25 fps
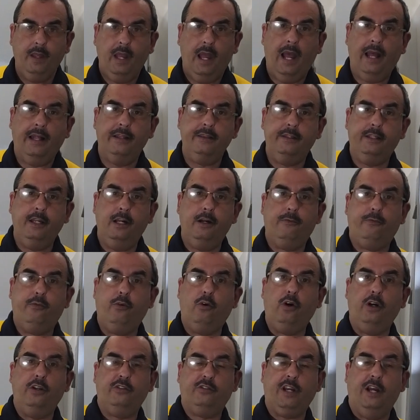and
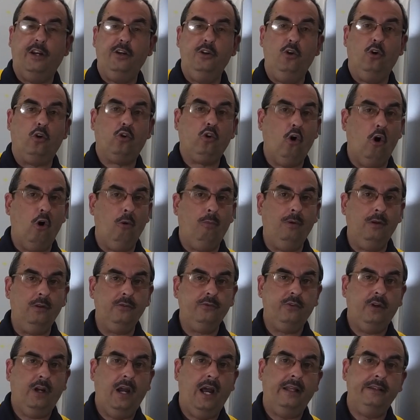therefore it's got no
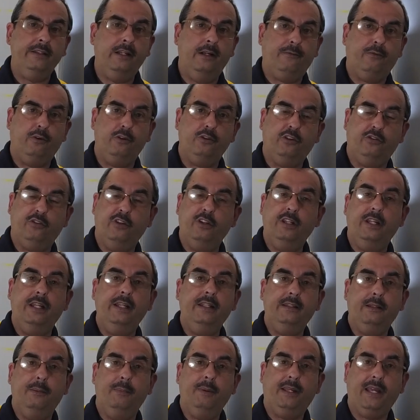cobalt, and therefore doesn't
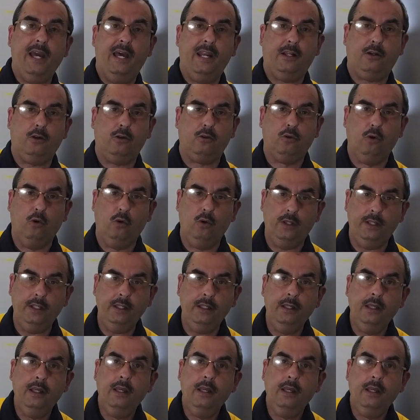need the mechanical cooling.